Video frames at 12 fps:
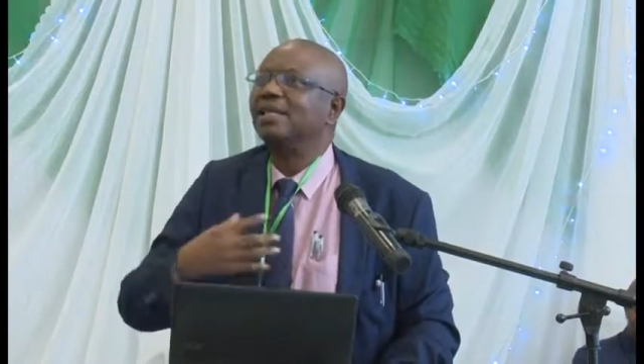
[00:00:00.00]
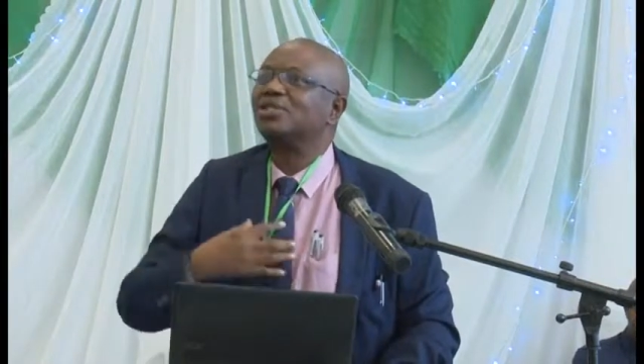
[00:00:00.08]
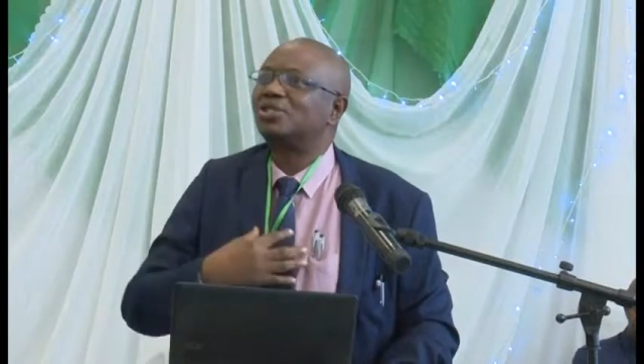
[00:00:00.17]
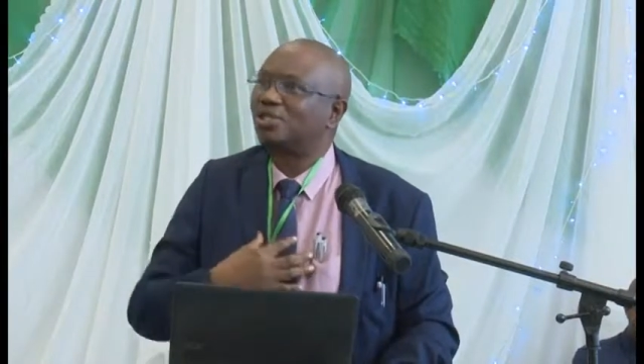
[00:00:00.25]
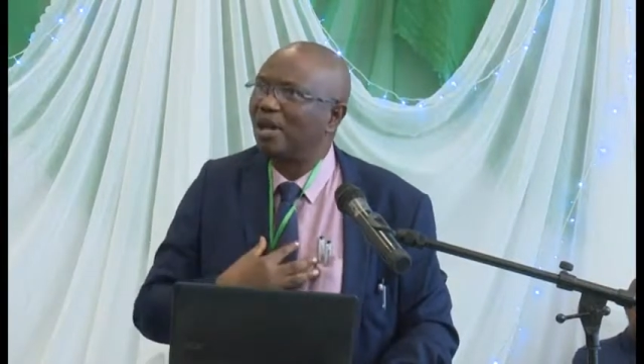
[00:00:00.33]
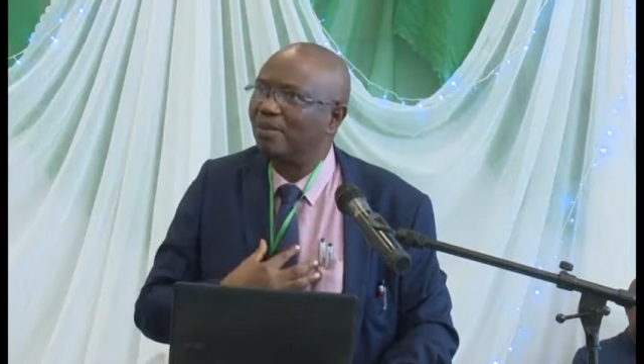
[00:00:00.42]

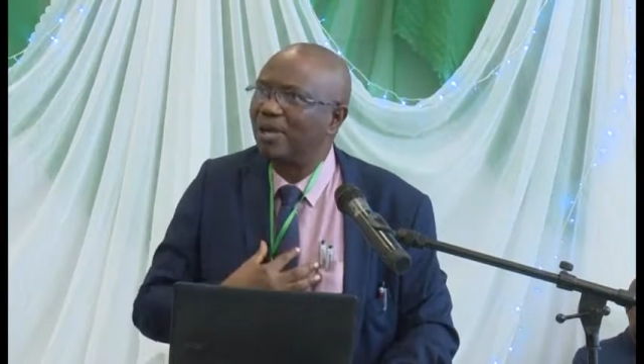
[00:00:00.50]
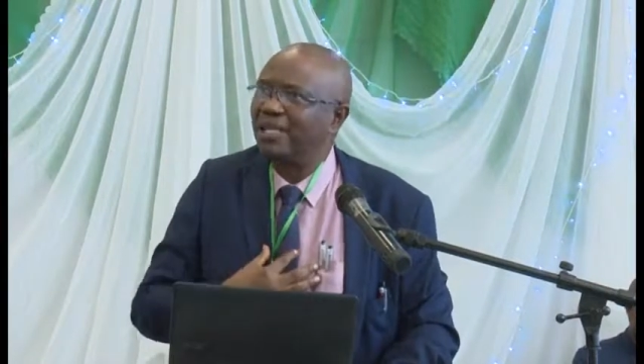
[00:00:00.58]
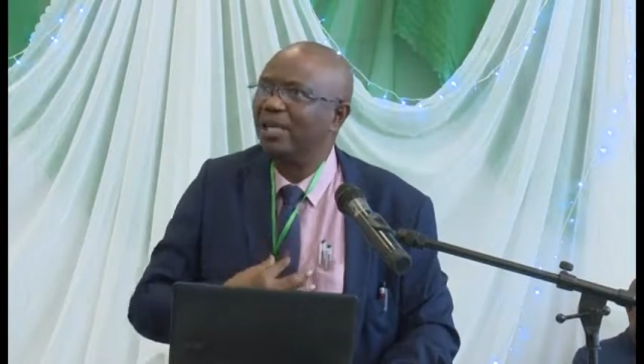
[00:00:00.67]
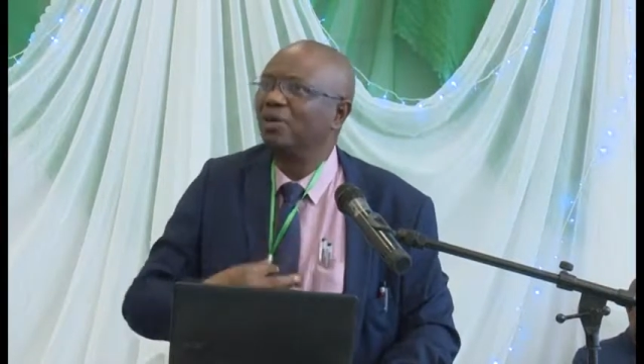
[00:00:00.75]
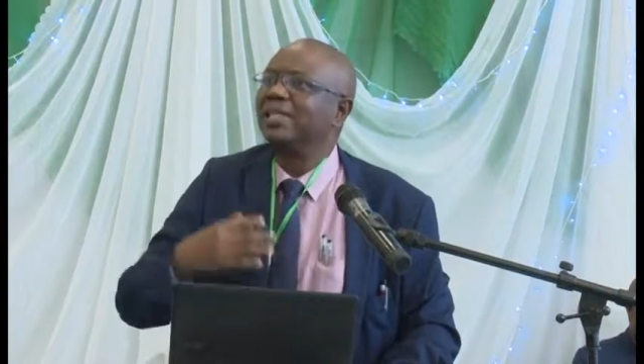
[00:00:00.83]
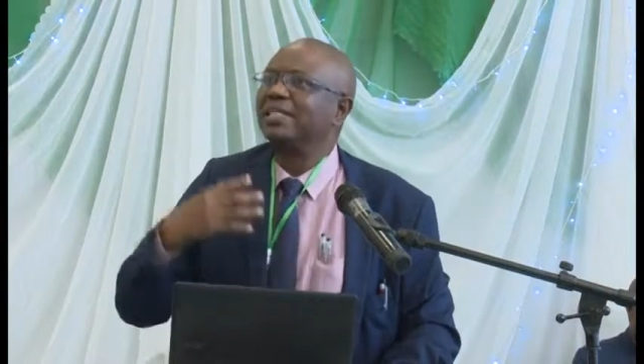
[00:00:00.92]
Somebody
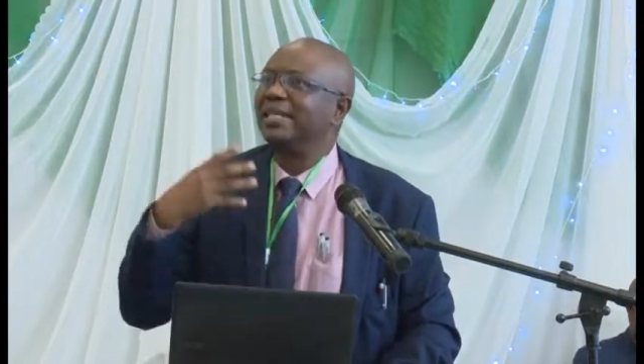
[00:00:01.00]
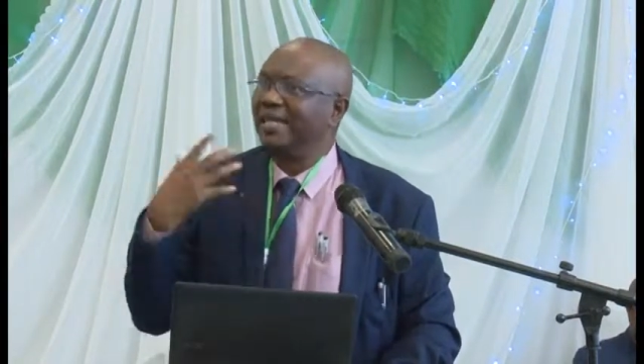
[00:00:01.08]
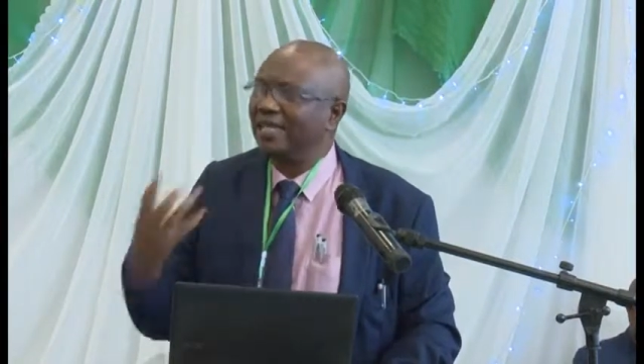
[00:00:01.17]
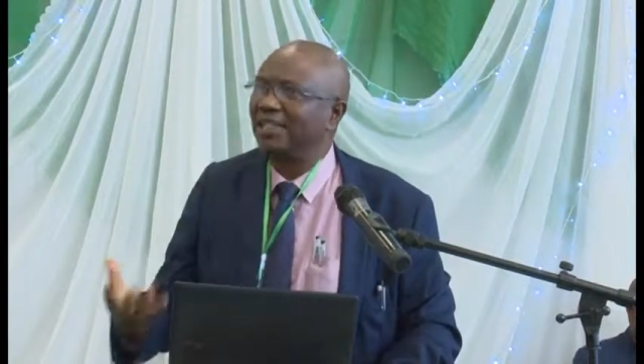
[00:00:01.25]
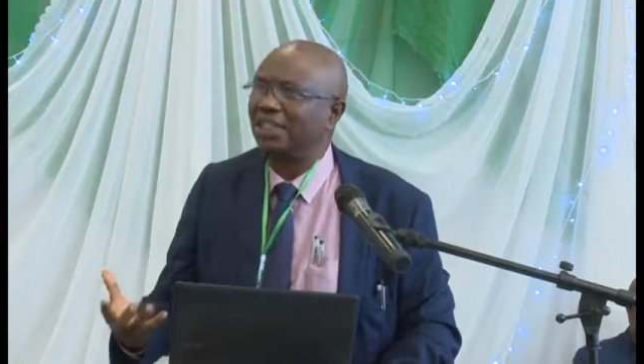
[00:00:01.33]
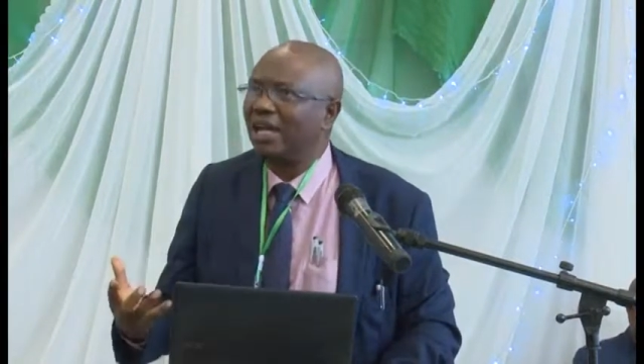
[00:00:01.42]
who is in
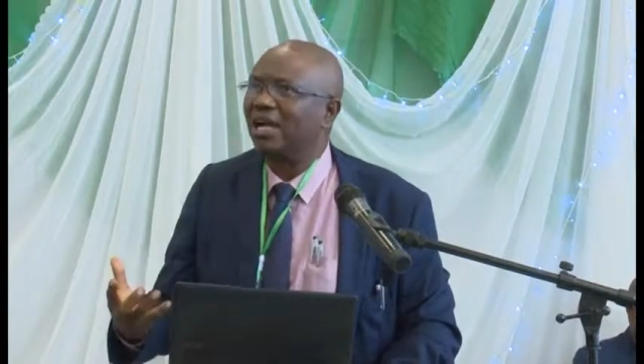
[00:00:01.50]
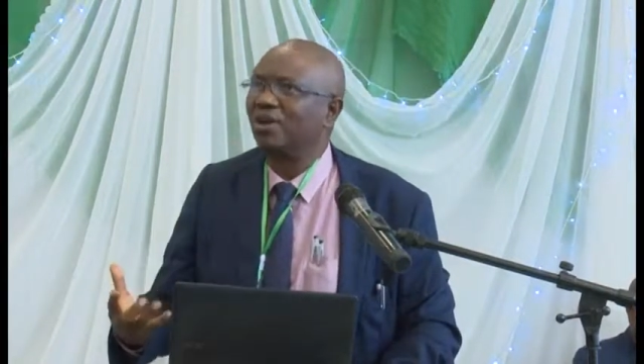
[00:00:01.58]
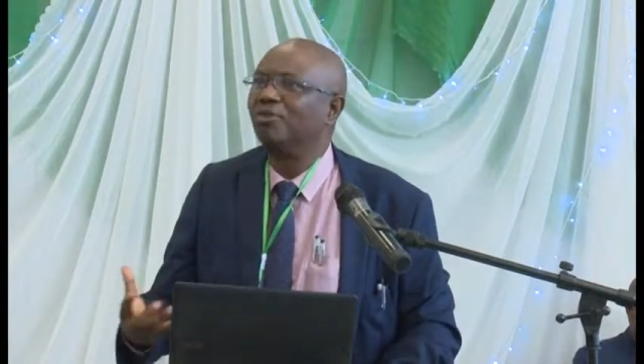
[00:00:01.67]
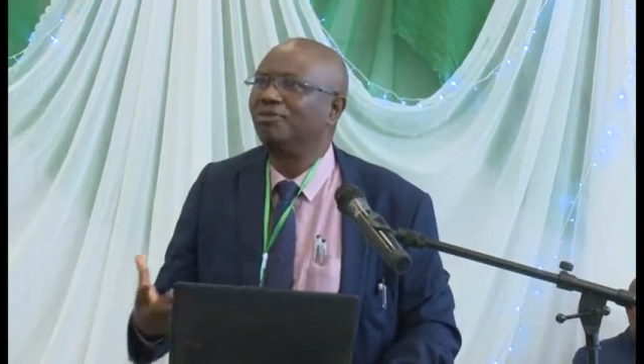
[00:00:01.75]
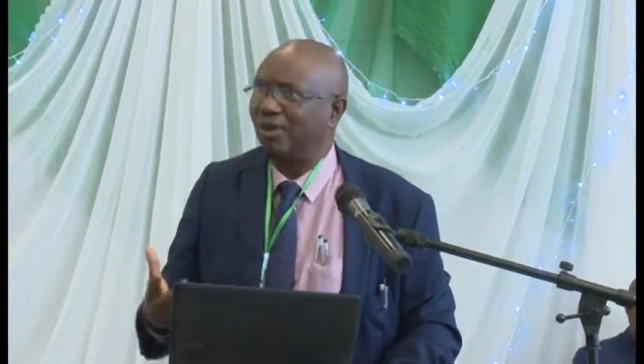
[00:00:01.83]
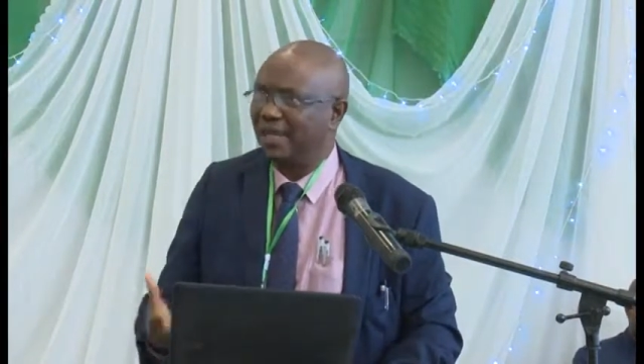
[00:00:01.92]

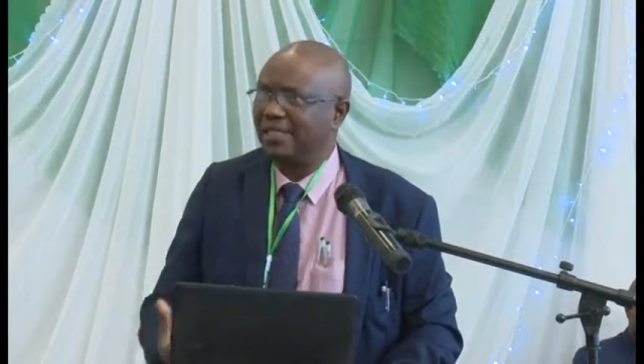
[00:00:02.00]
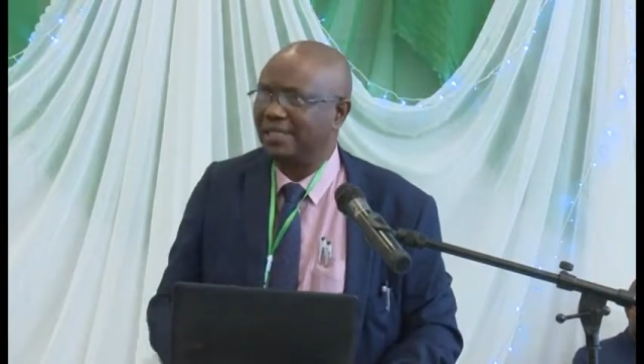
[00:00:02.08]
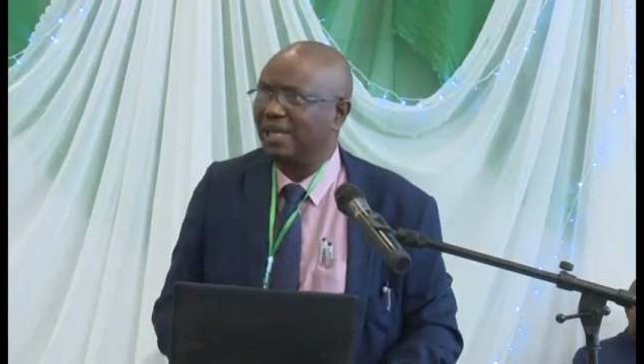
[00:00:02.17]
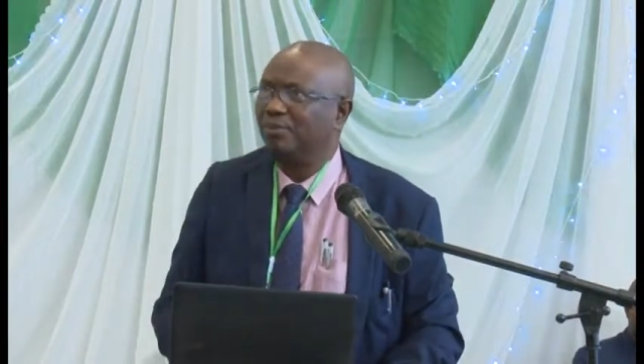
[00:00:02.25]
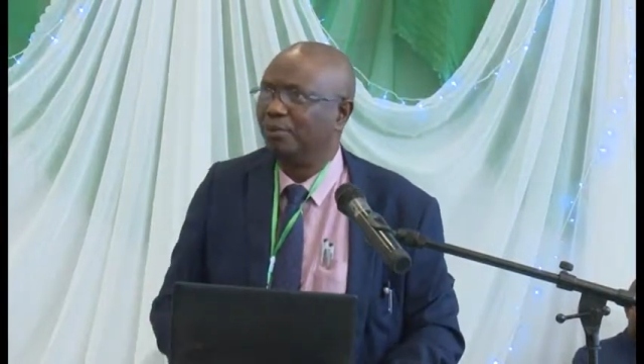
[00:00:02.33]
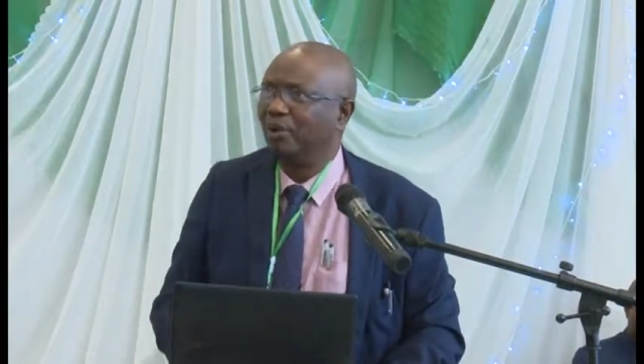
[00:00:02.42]
Ishiagu, for
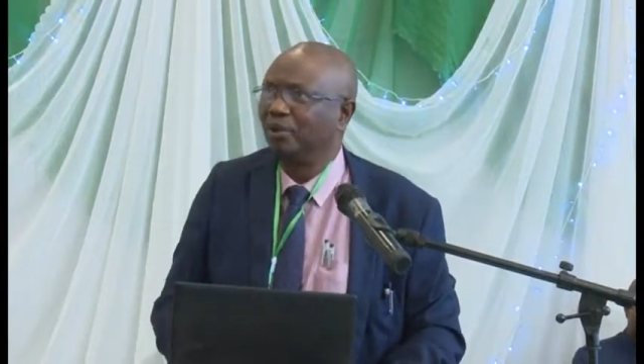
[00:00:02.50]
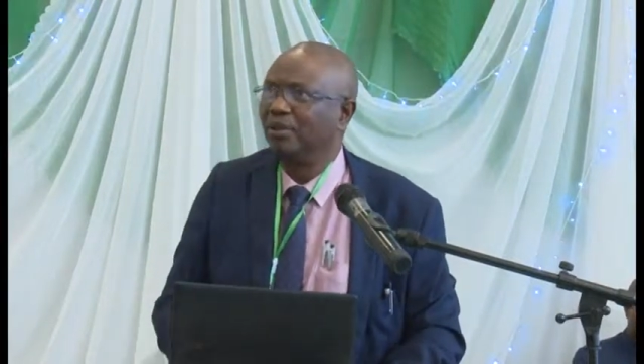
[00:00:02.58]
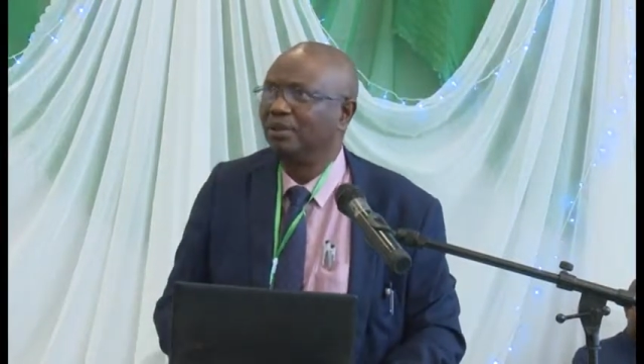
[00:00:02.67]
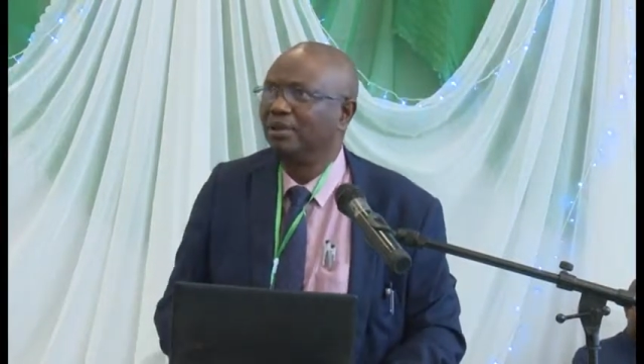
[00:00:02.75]
example,